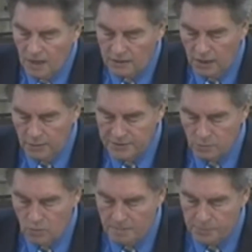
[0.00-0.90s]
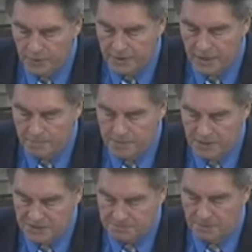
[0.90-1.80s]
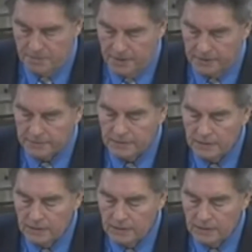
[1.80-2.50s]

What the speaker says: had lowered at 1.9 parts per million.